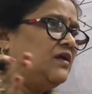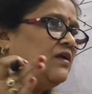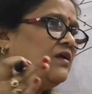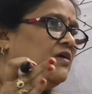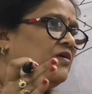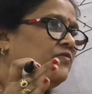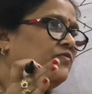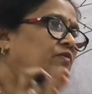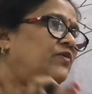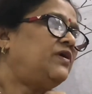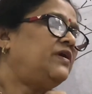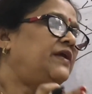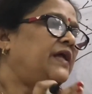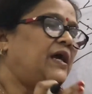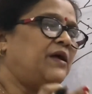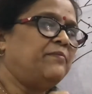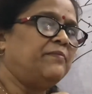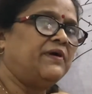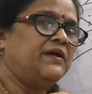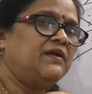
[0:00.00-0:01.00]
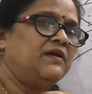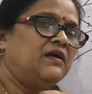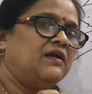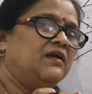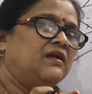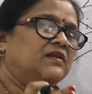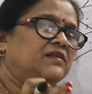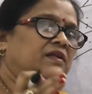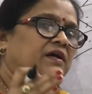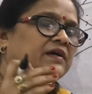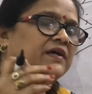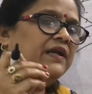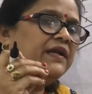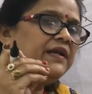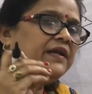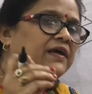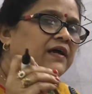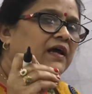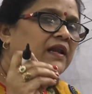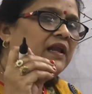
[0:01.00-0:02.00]
For diamond, the
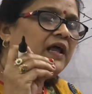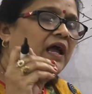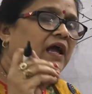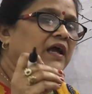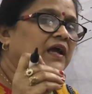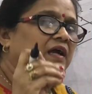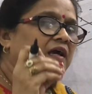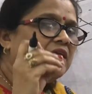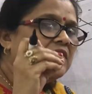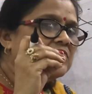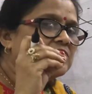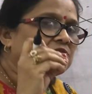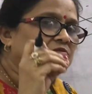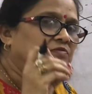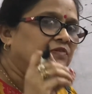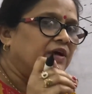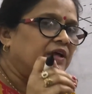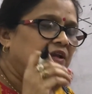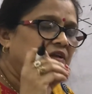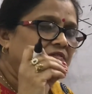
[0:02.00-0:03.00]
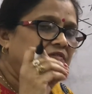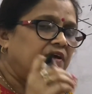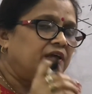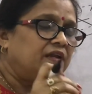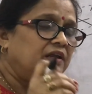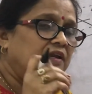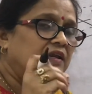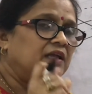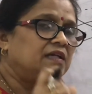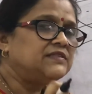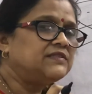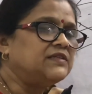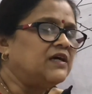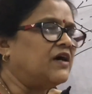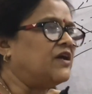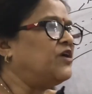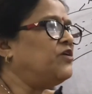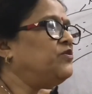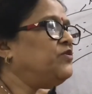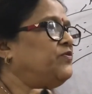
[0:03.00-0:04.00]
critical angle is very, very less,
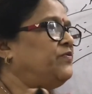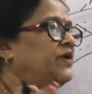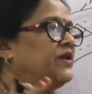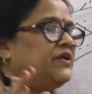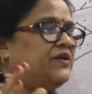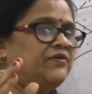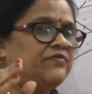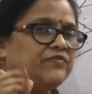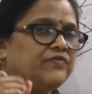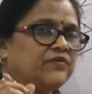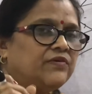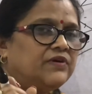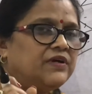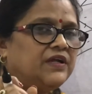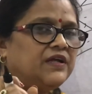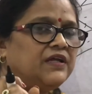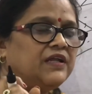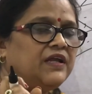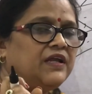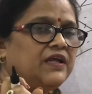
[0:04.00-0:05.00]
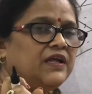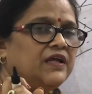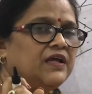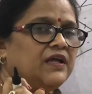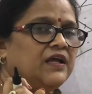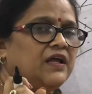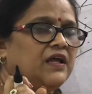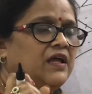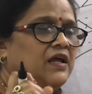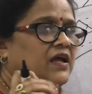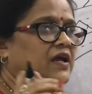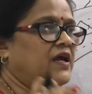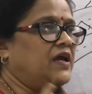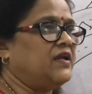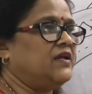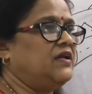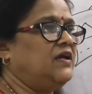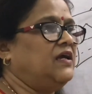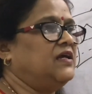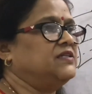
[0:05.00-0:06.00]
around 24 degree,
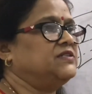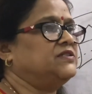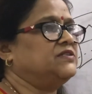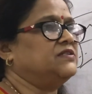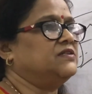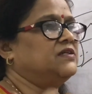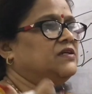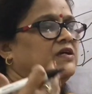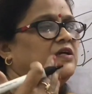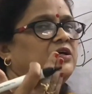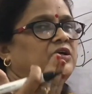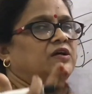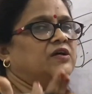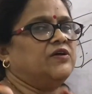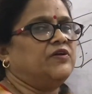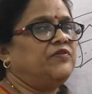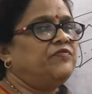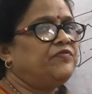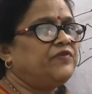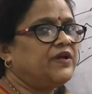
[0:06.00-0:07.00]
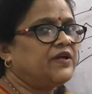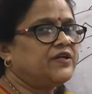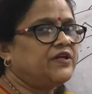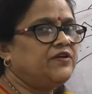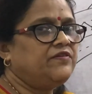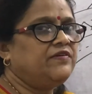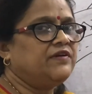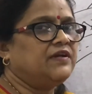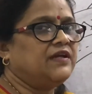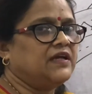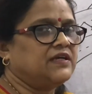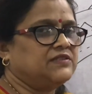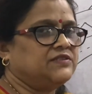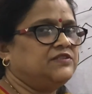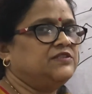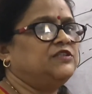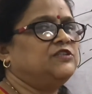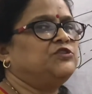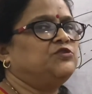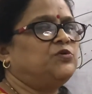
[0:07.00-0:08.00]
and its refractive index
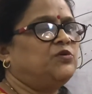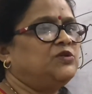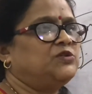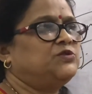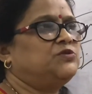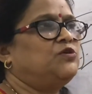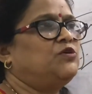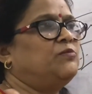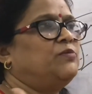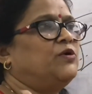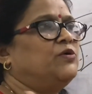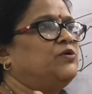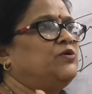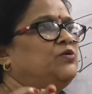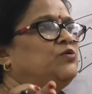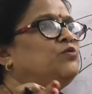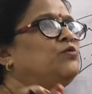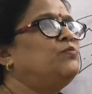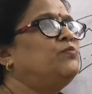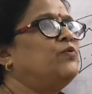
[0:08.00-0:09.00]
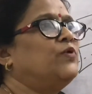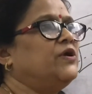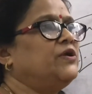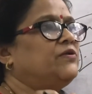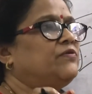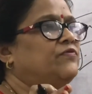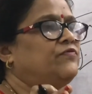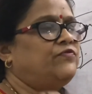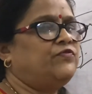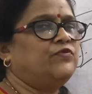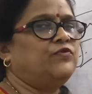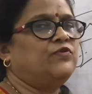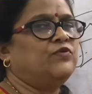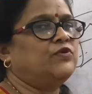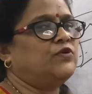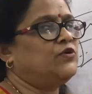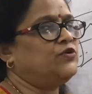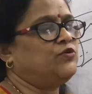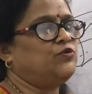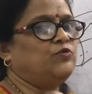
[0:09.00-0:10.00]
is also about 2.4
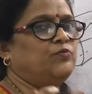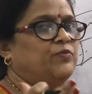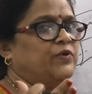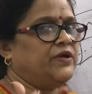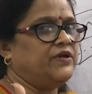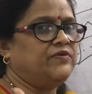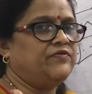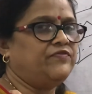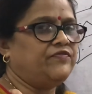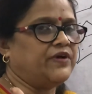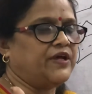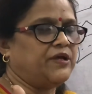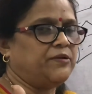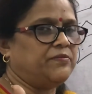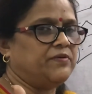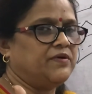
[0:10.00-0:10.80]
or 2.5.